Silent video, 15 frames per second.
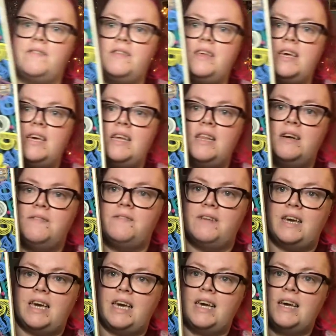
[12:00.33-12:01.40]
the
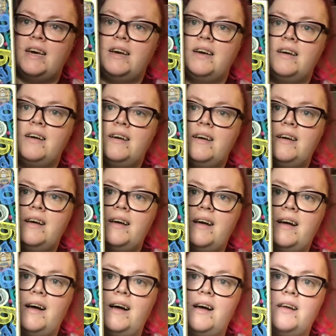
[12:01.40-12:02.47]
lovely
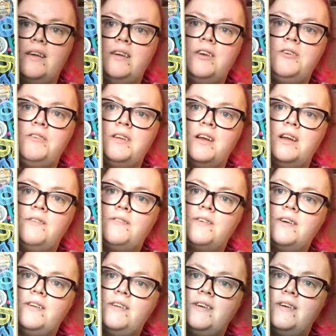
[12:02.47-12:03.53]
Luna
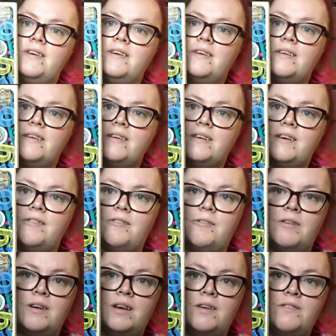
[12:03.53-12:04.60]
Lovegood.
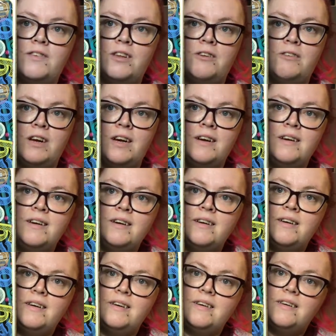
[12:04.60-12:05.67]
Everyone loves Luna.
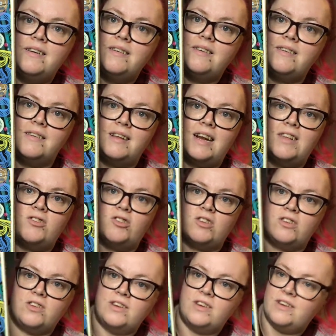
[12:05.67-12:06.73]
She's a
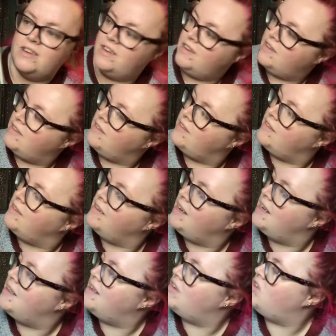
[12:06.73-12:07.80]
legend. So yeah,
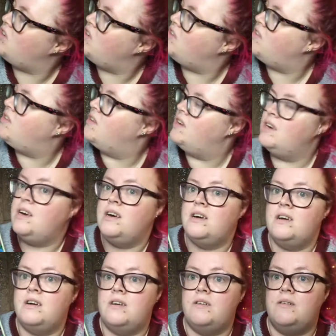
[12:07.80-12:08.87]
there she is
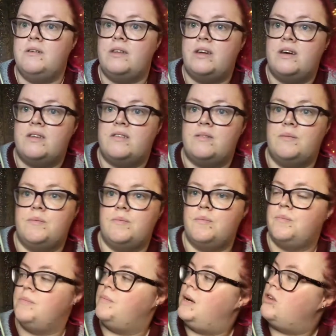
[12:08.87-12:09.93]
with her
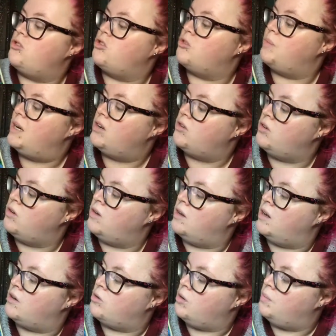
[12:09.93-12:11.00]
Spectra Specs on and her
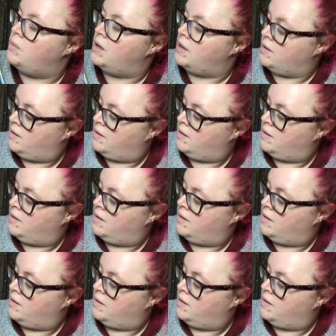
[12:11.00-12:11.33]
Quibbler.